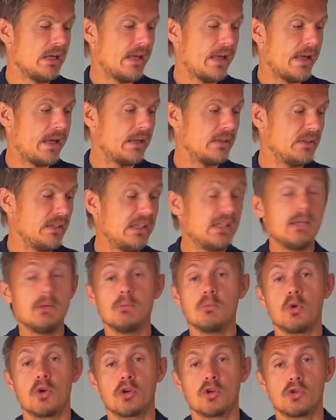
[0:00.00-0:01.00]
needing
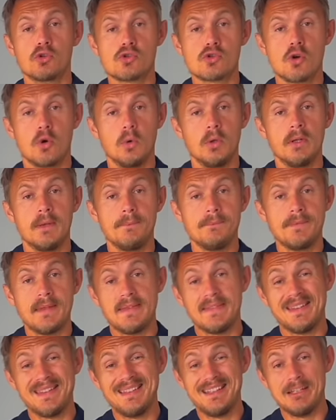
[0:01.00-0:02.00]
more control
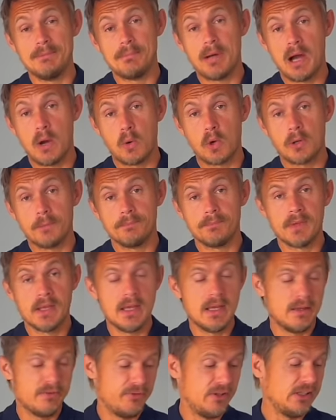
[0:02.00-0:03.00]
than they need power.
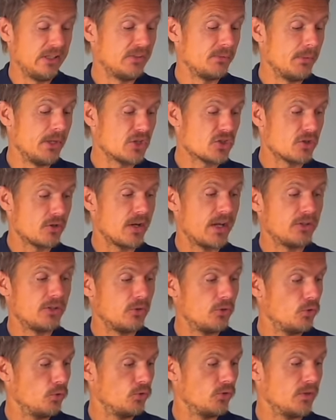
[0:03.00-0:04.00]
Felix Mischke, I know,
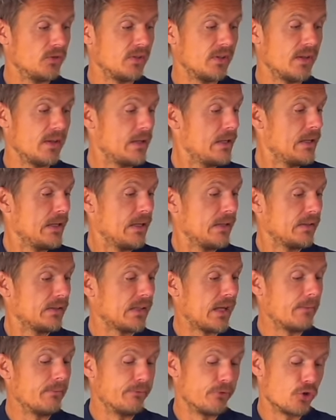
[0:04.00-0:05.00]
uses
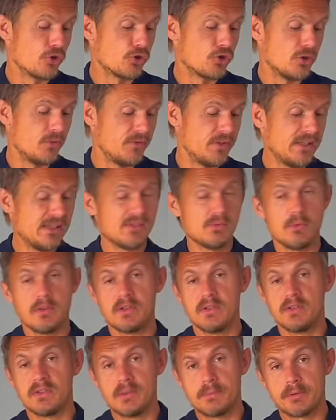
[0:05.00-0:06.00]
some version of this, whether it's the